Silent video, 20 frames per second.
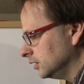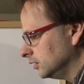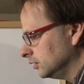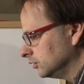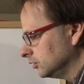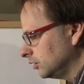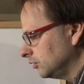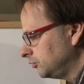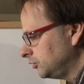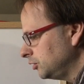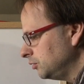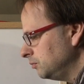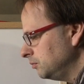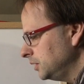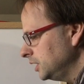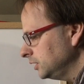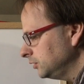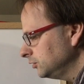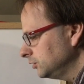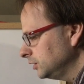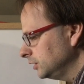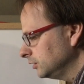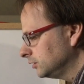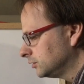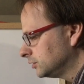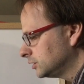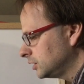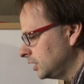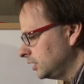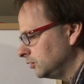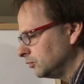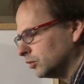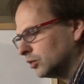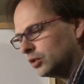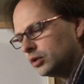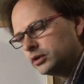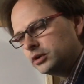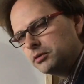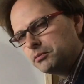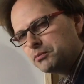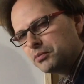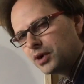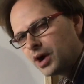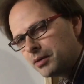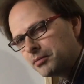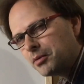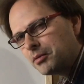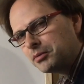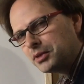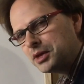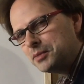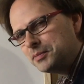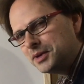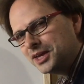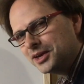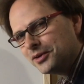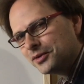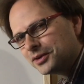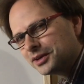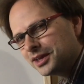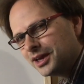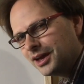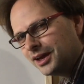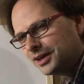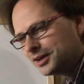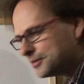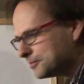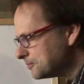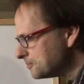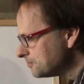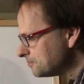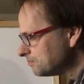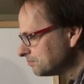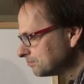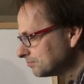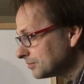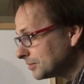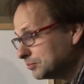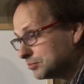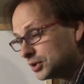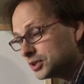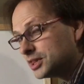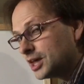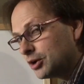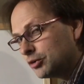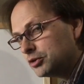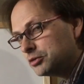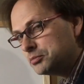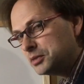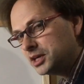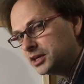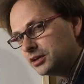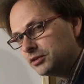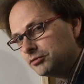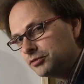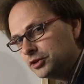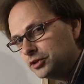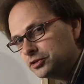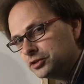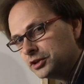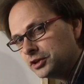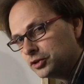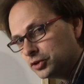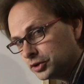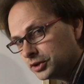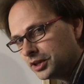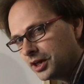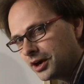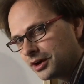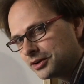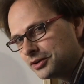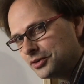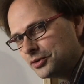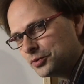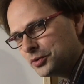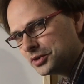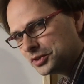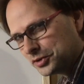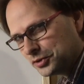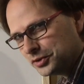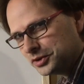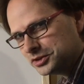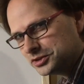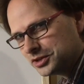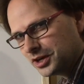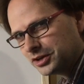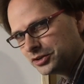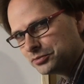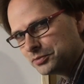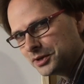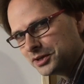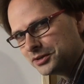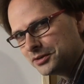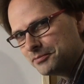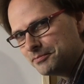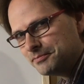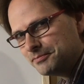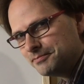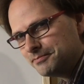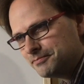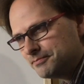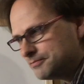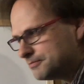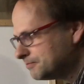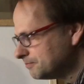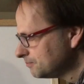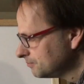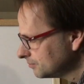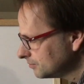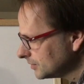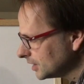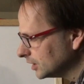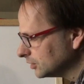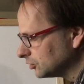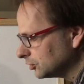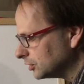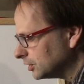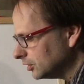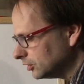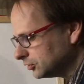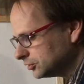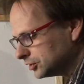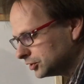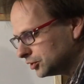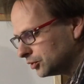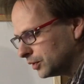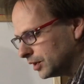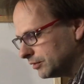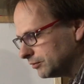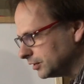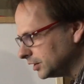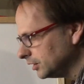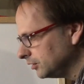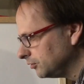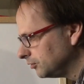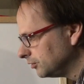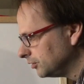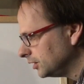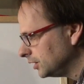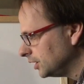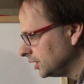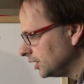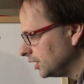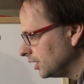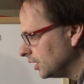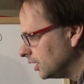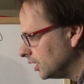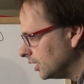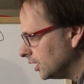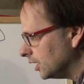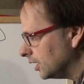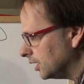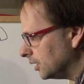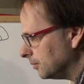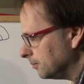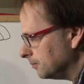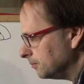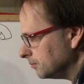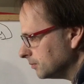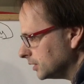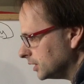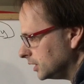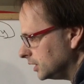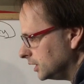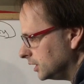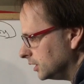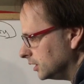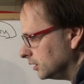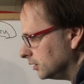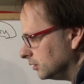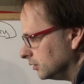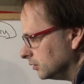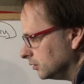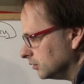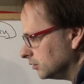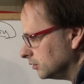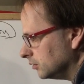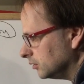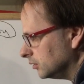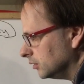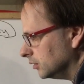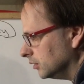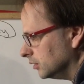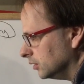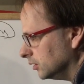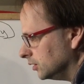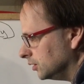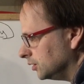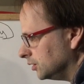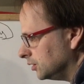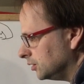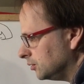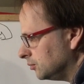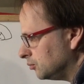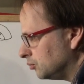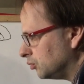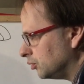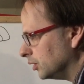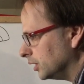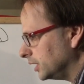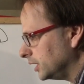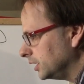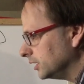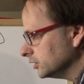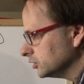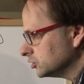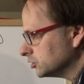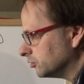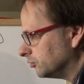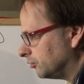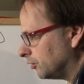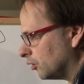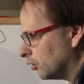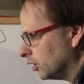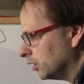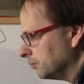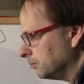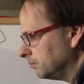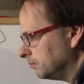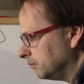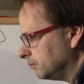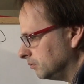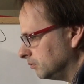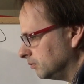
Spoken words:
So if you missed this chain rule, you'd probably be okay. But that would be confusing. Good luck with good judgment. So here's the derivative in pretty-ish form.